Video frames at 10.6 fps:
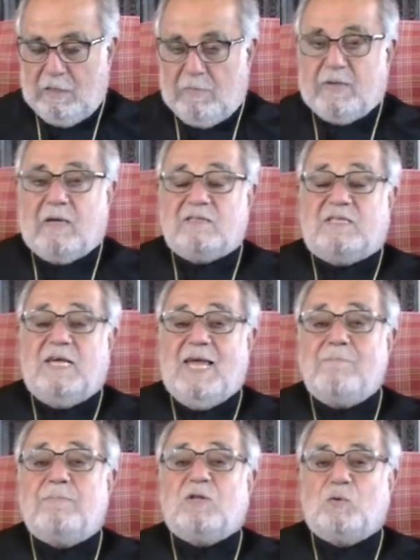Because the
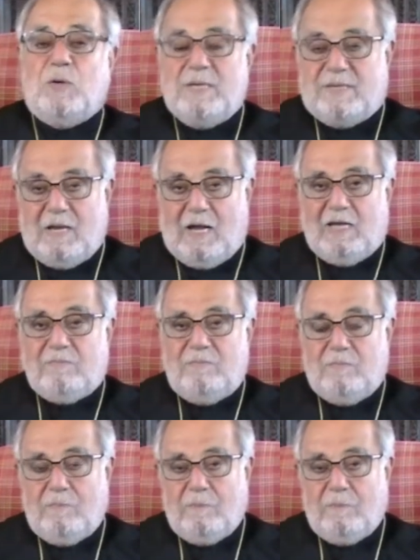in-between time,